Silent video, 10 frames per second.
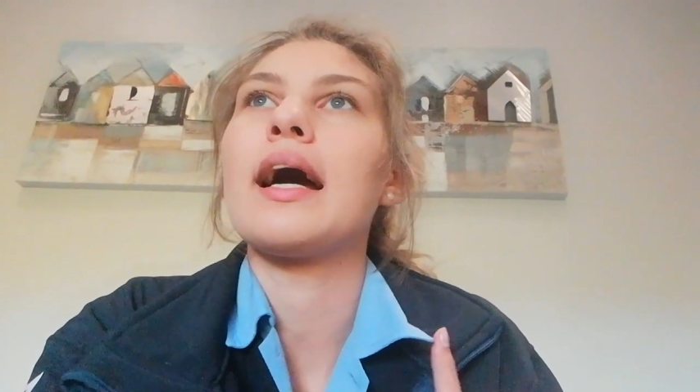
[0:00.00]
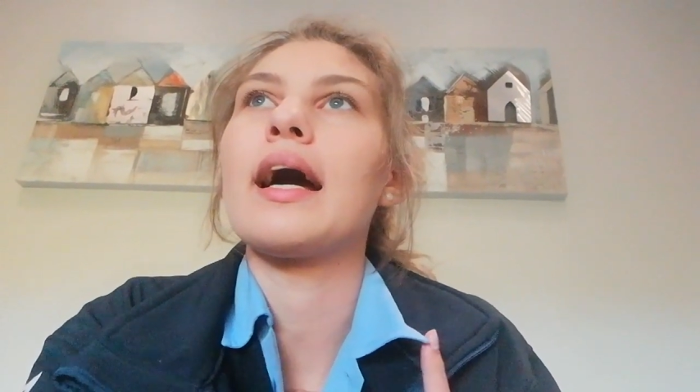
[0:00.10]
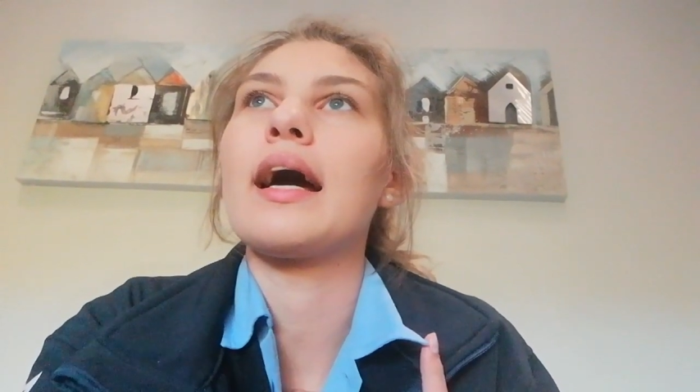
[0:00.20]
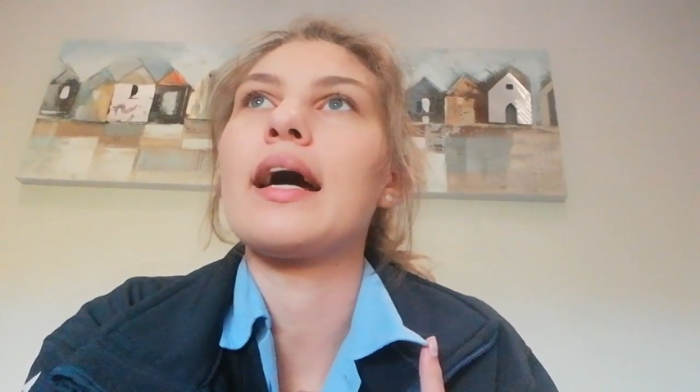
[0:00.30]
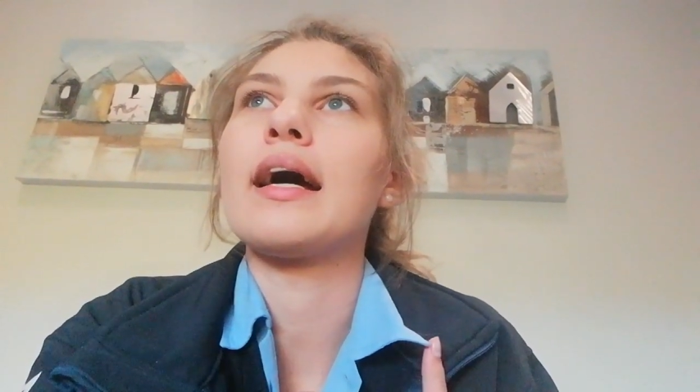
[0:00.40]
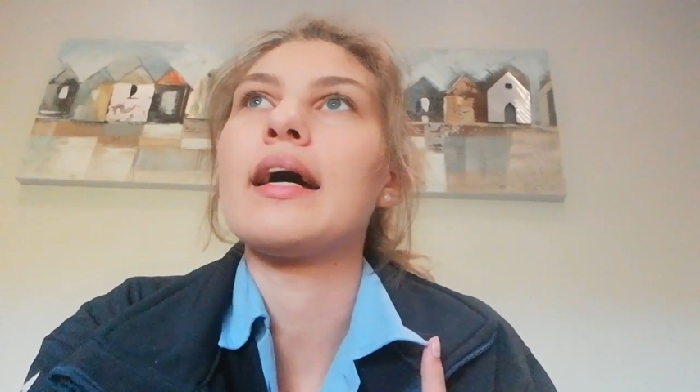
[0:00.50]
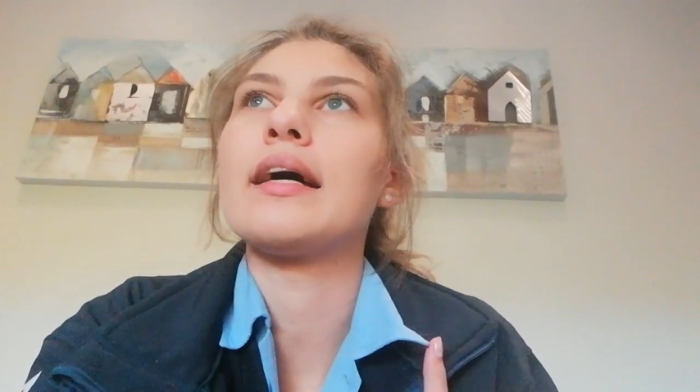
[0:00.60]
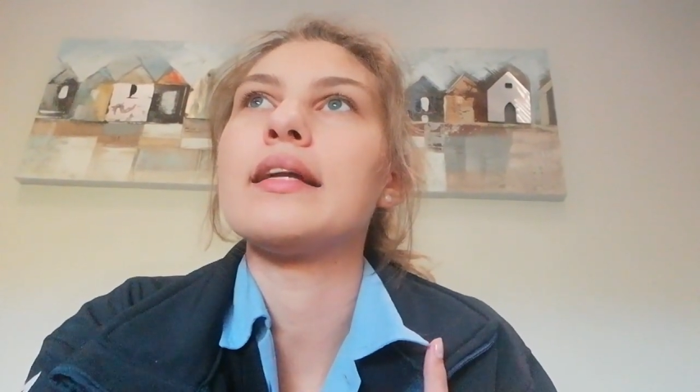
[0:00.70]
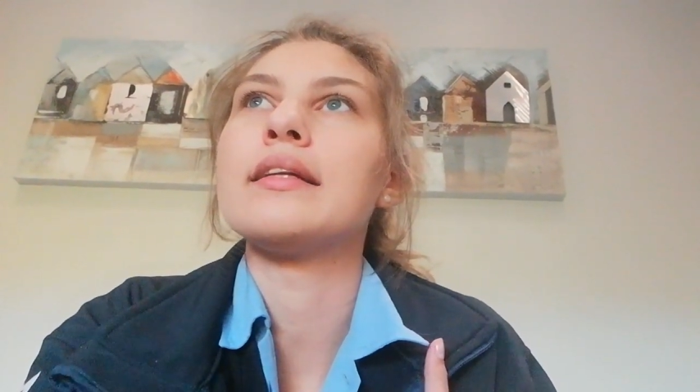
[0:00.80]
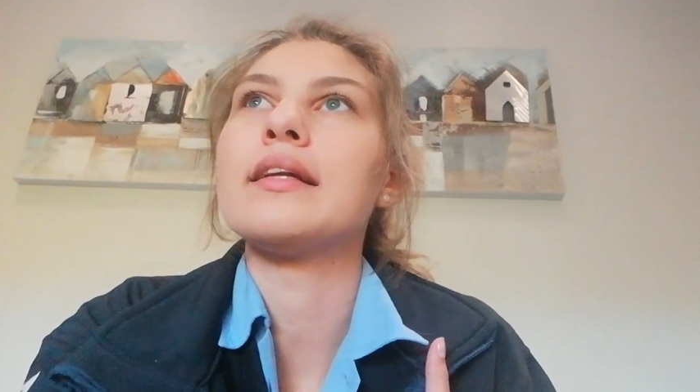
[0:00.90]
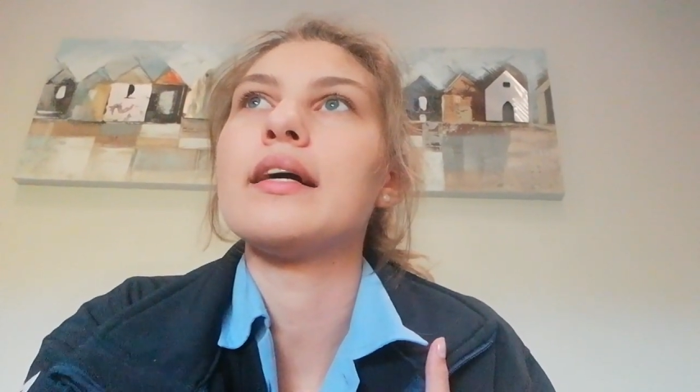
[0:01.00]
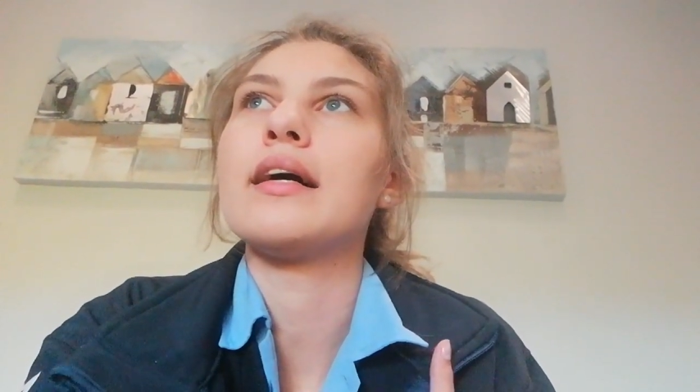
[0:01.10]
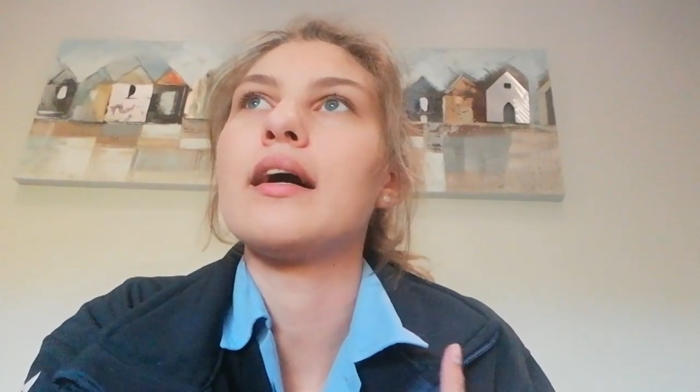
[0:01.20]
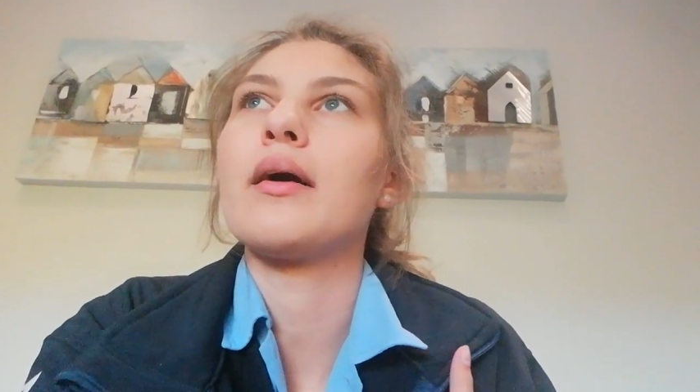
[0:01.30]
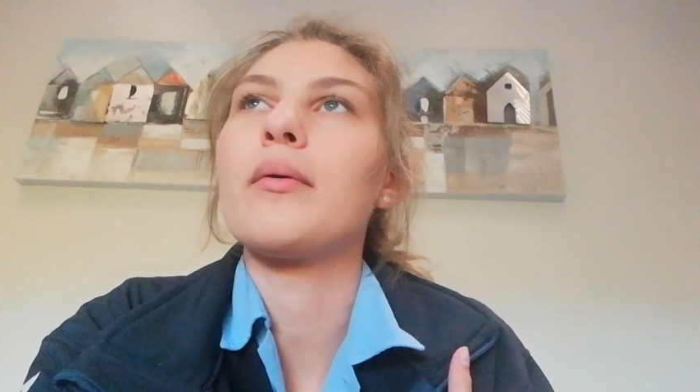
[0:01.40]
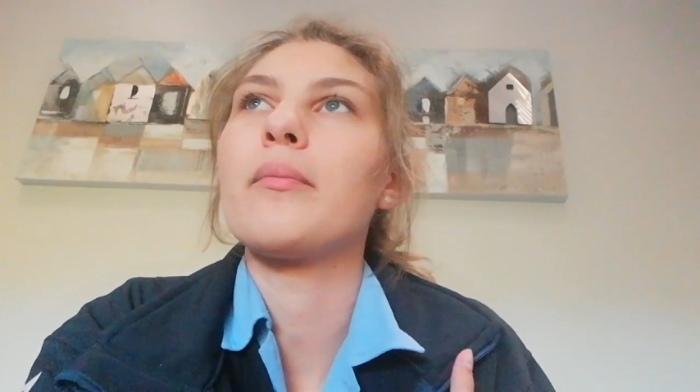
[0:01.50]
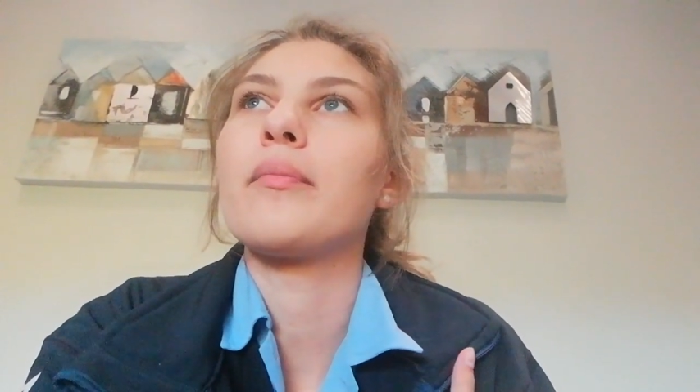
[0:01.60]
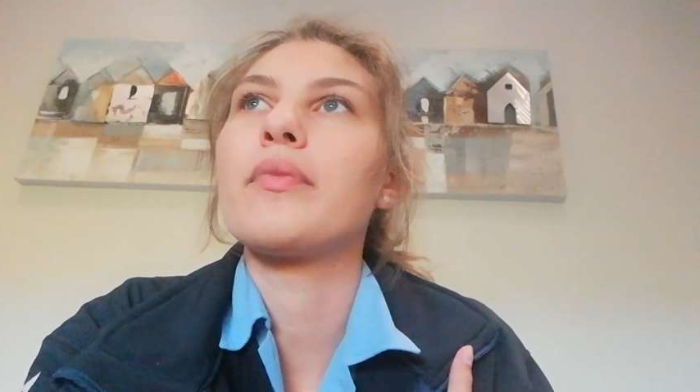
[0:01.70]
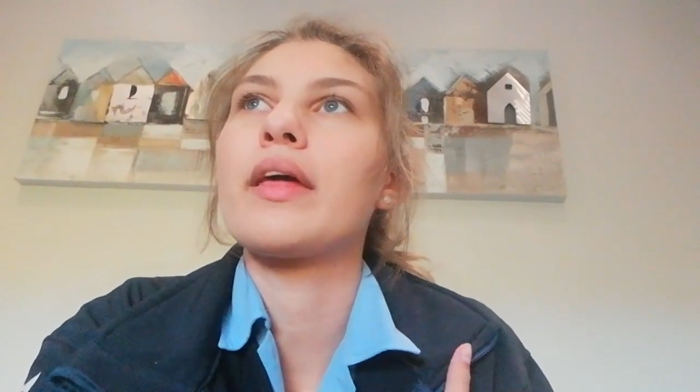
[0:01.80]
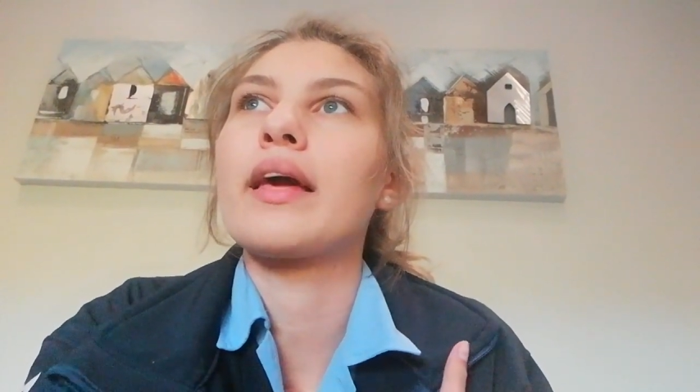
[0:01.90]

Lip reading: and they